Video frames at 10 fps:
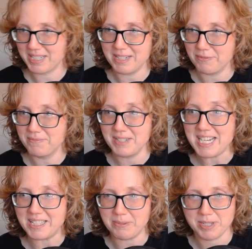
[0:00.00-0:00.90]
kind of
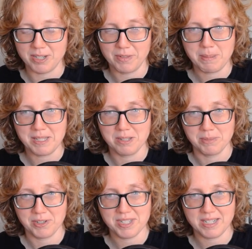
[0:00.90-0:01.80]
neatly resolve the pencil
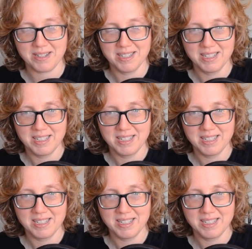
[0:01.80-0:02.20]
marks there.